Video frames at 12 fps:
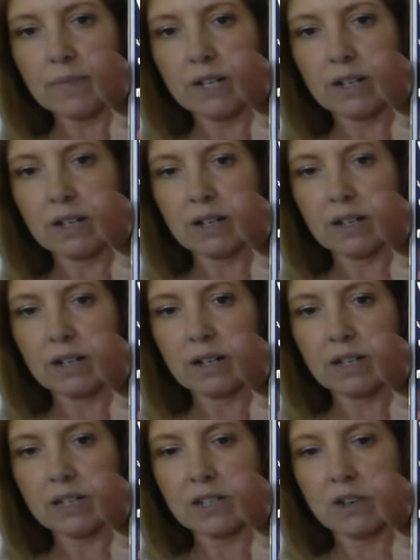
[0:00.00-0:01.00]

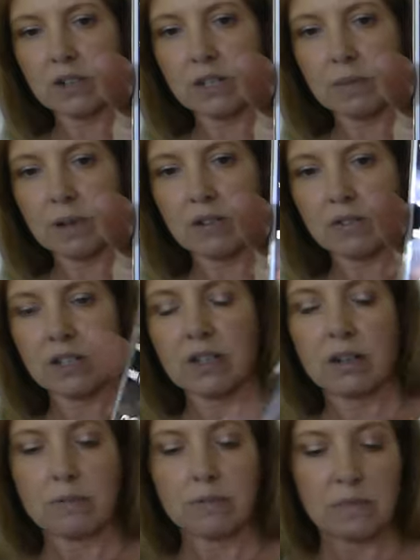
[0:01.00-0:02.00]
And it talks about,
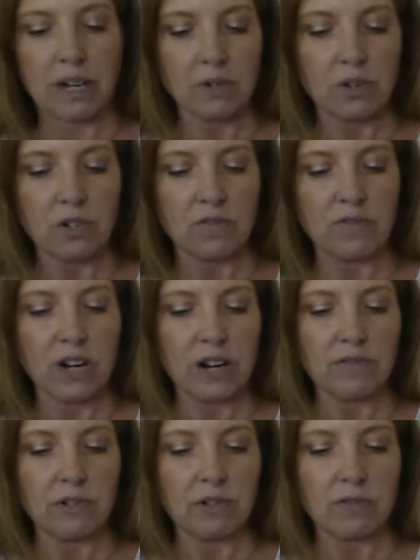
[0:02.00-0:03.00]
you know,
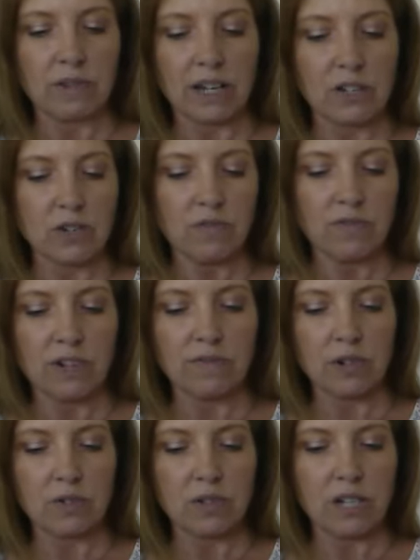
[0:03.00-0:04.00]
survival. Enter
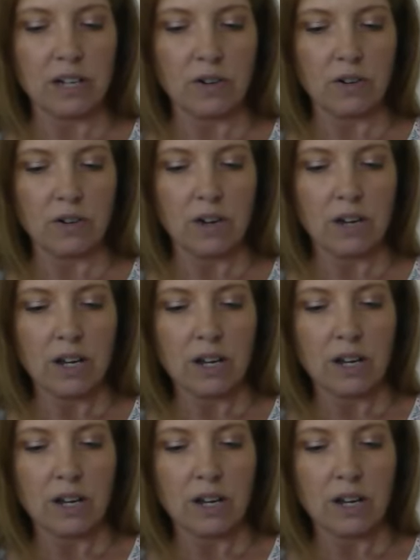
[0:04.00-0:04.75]
Vivos here.